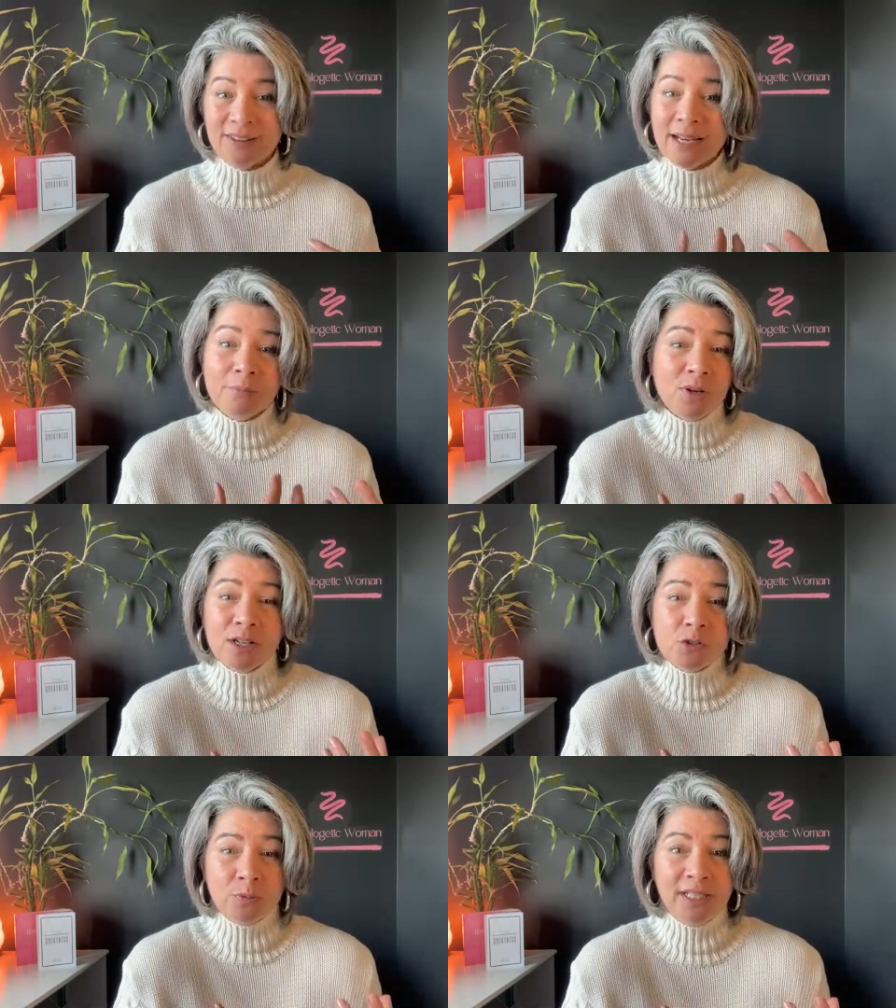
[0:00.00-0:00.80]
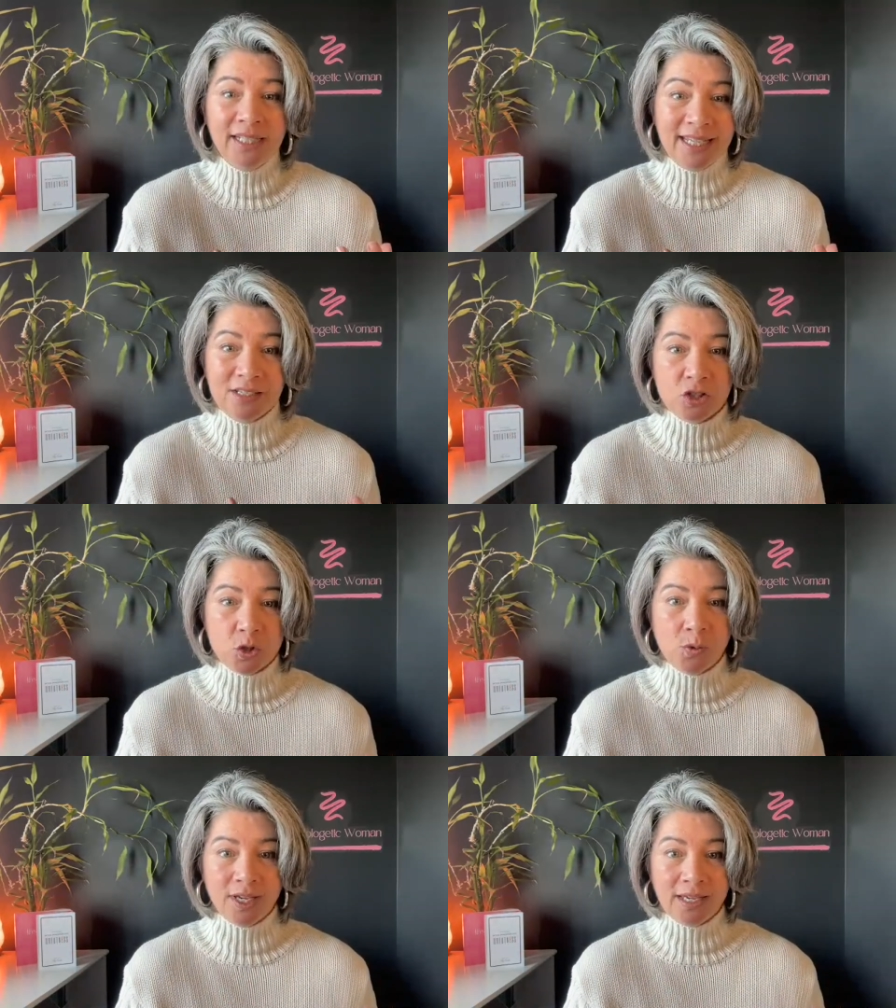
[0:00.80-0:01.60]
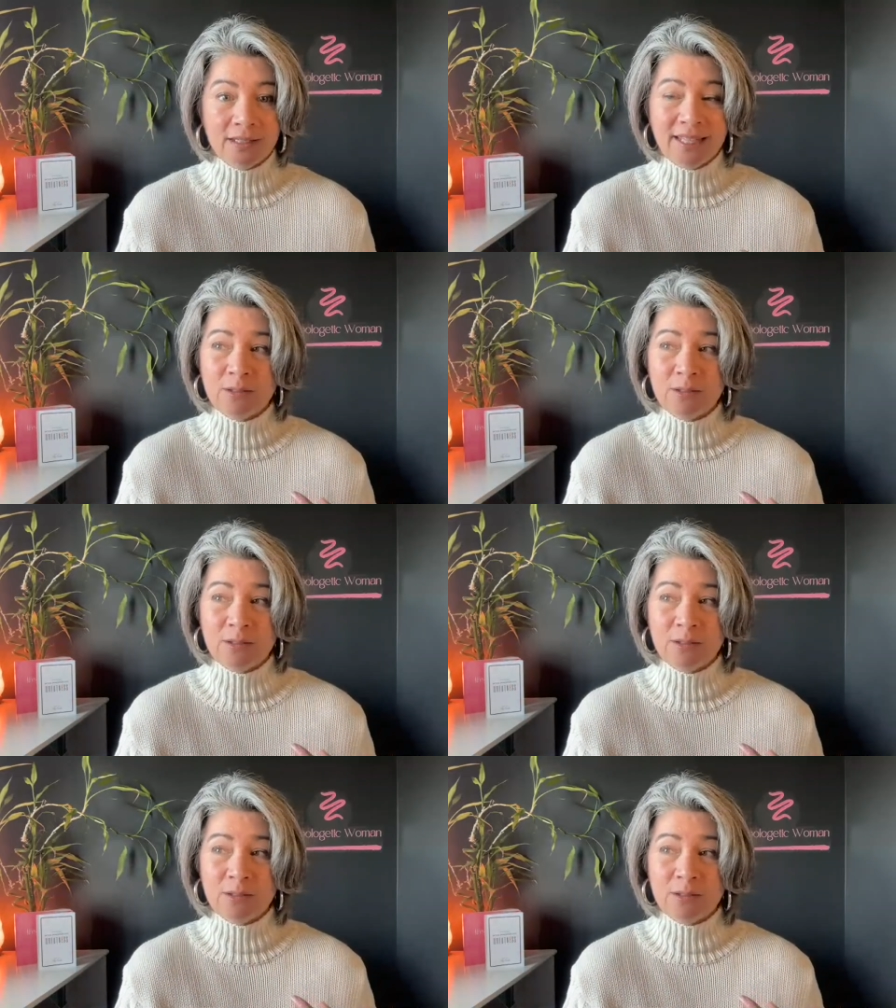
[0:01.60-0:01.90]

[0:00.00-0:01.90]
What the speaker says: that I'm not really enjoying,